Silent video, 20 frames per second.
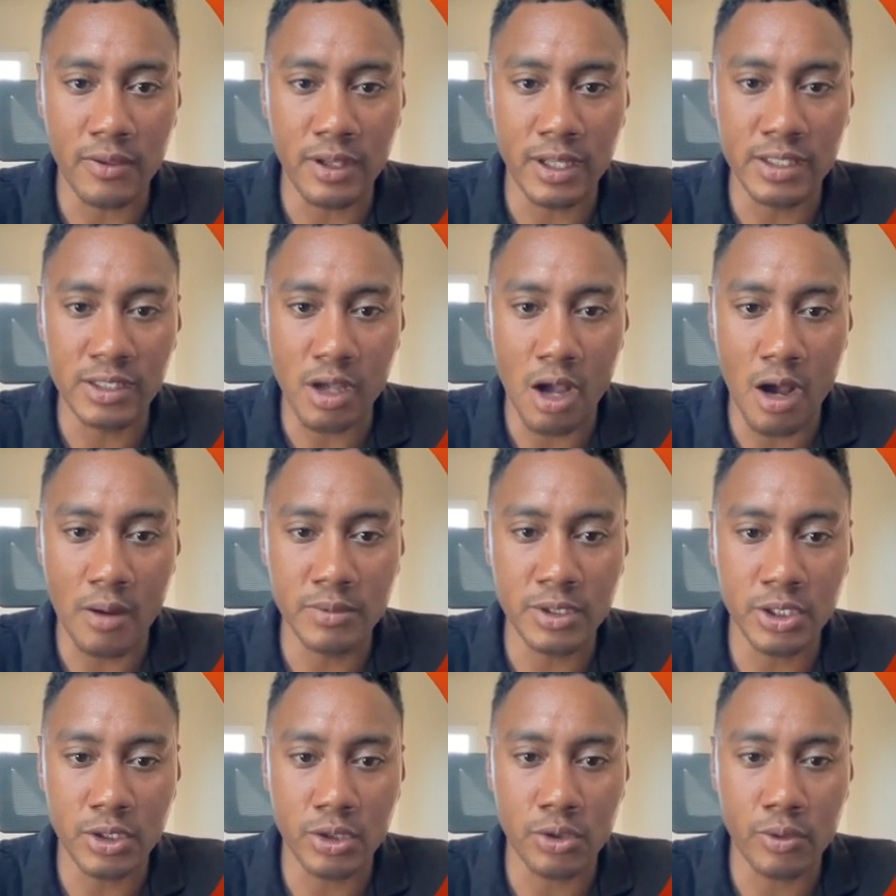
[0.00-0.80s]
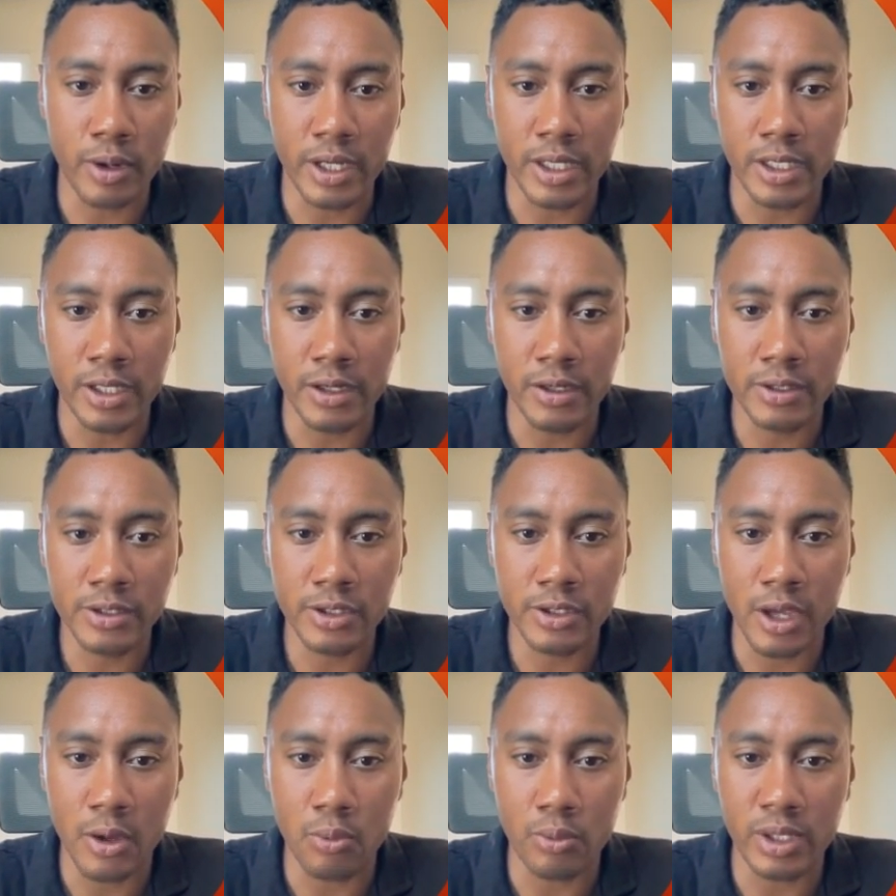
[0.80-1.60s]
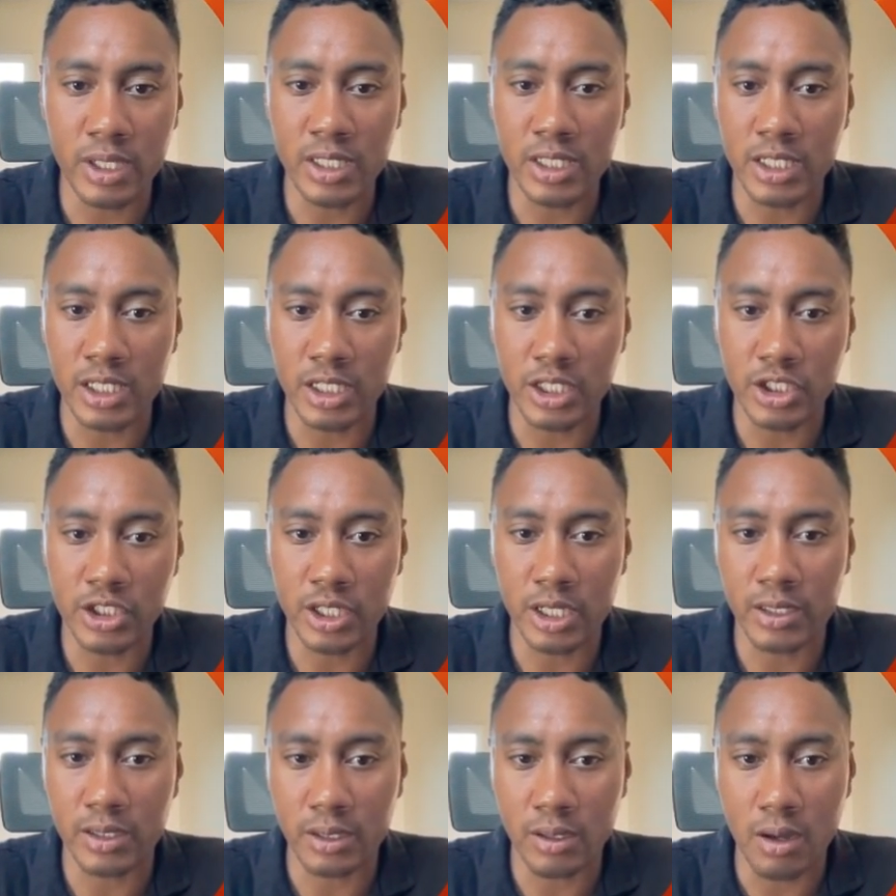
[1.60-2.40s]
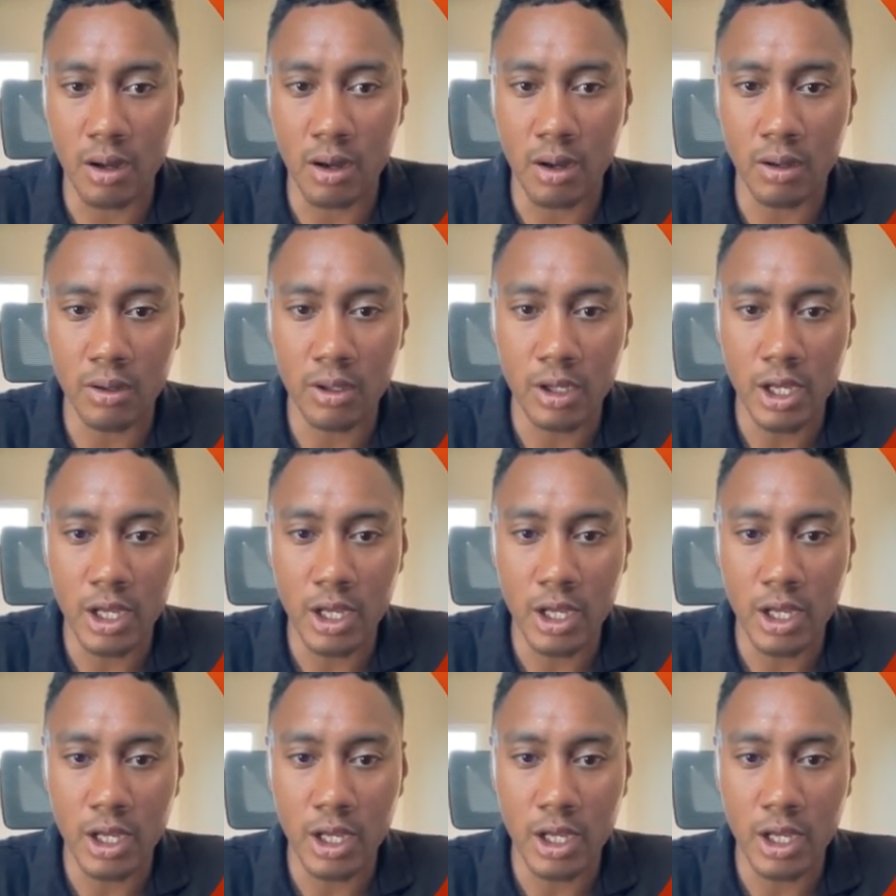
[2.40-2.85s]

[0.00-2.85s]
this object right here so that we can initiate the call.